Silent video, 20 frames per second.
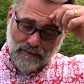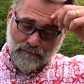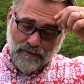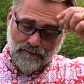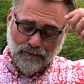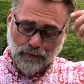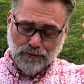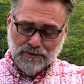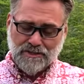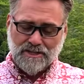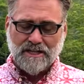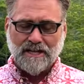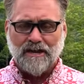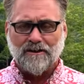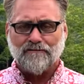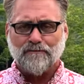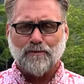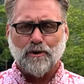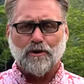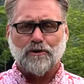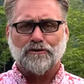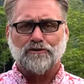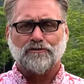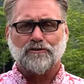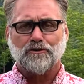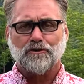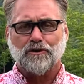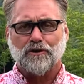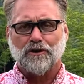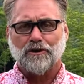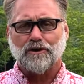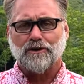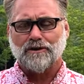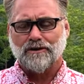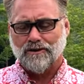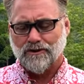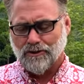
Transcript: before she gave birth to her,